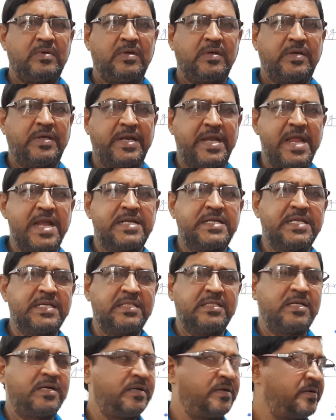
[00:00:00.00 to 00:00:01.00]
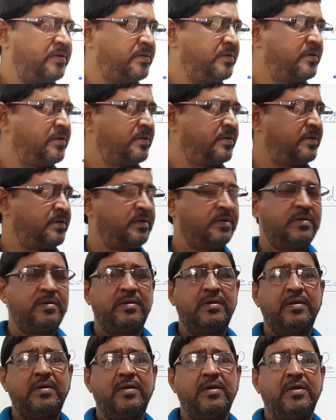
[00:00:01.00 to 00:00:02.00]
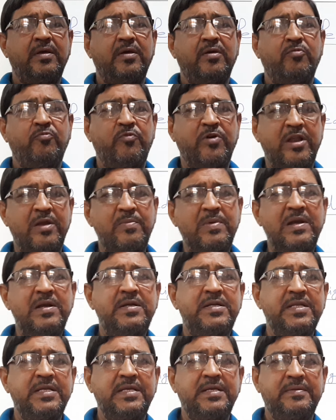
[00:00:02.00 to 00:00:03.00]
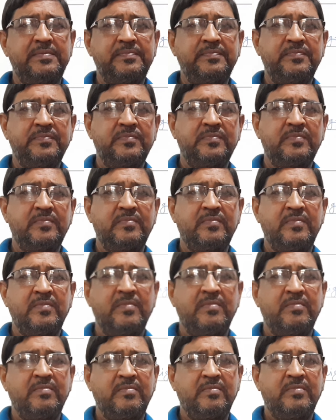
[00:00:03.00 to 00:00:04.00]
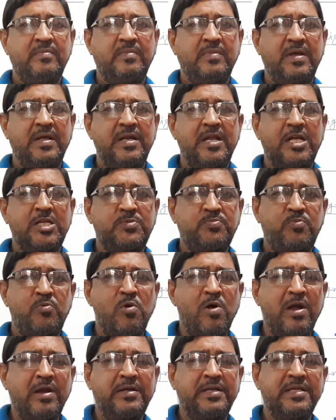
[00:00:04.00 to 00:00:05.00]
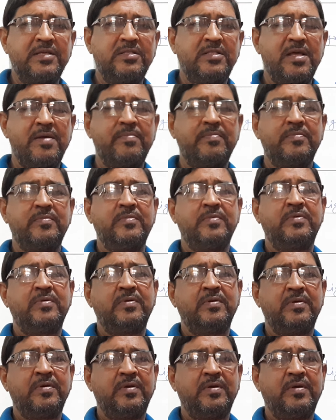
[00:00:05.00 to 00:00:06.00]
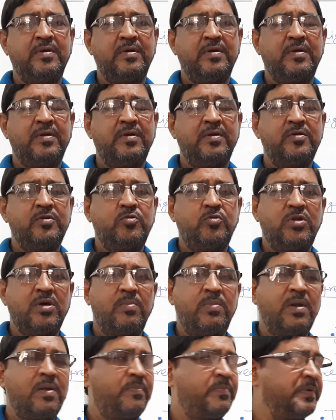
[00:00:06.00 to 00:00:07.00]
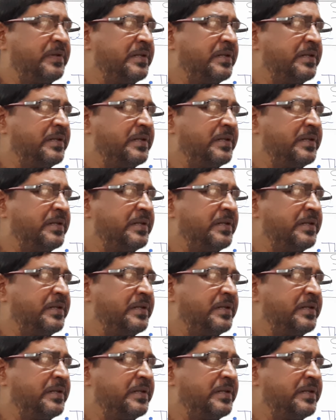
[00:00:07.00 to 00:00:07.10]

creating the variability and exploiting them to develop a